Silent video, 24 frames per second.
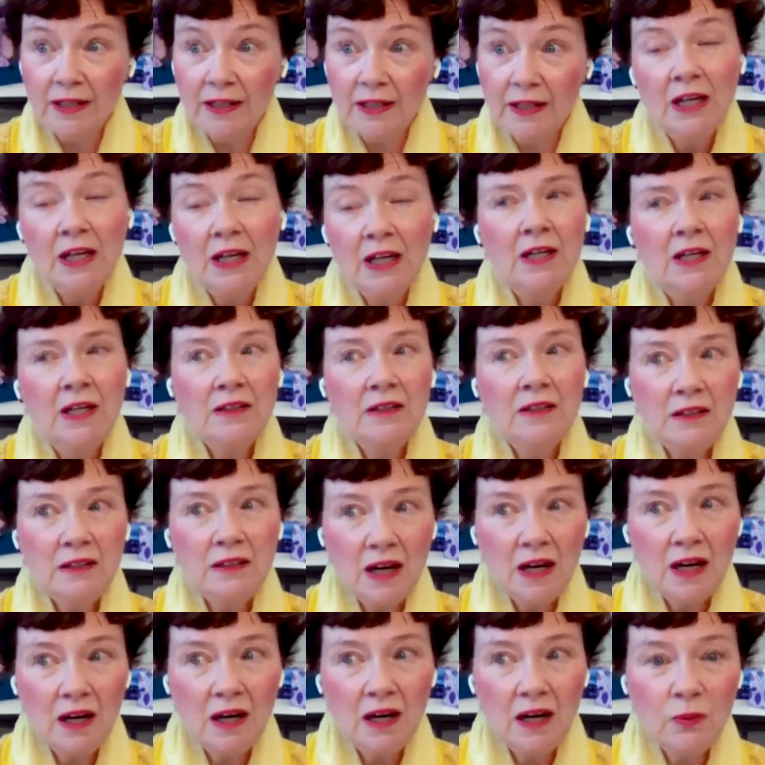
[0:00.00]
They're like,
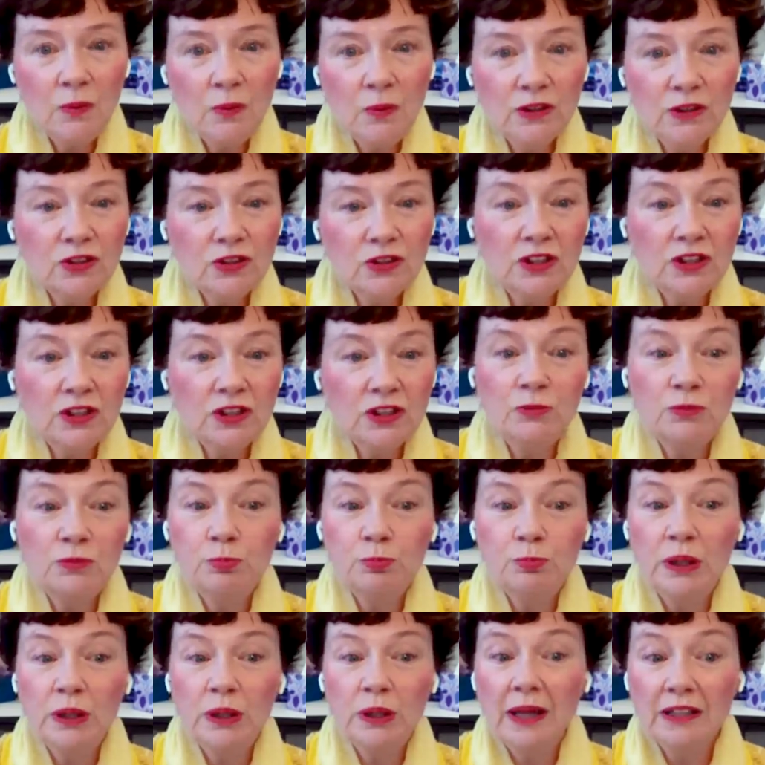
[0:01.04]
no, we're just going
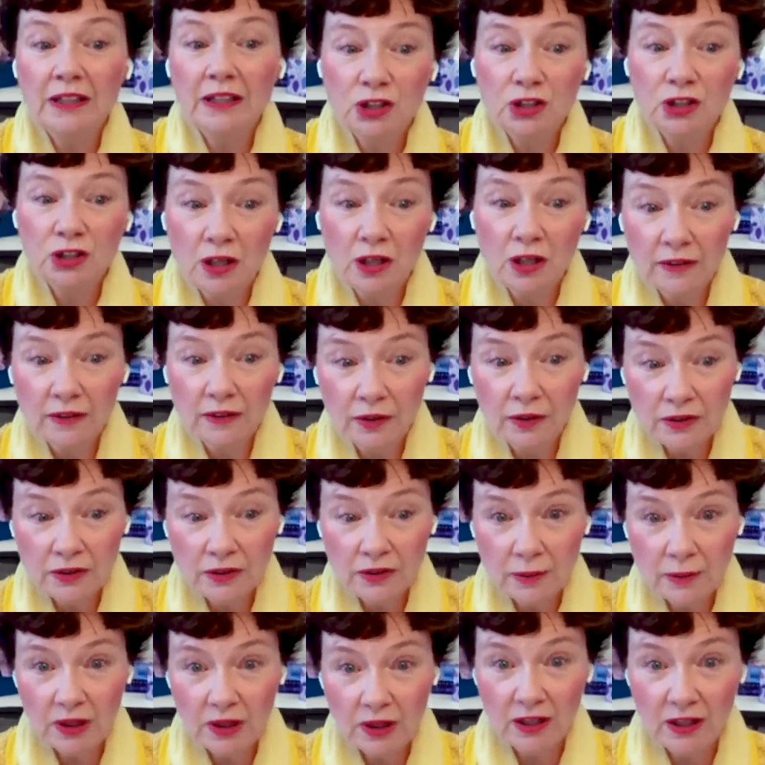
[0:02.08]
to pull out a chunk of
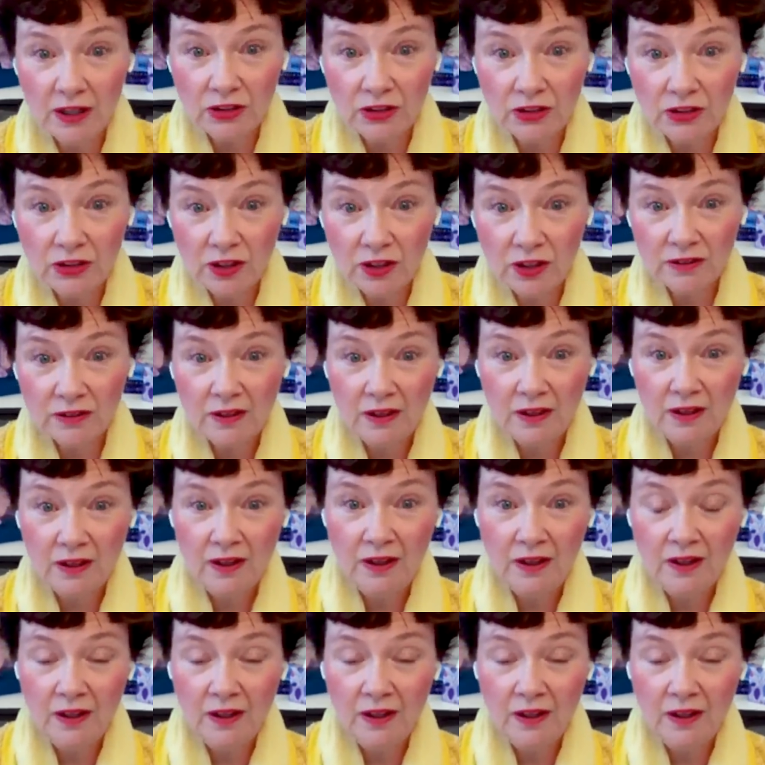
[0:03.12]
your subconscious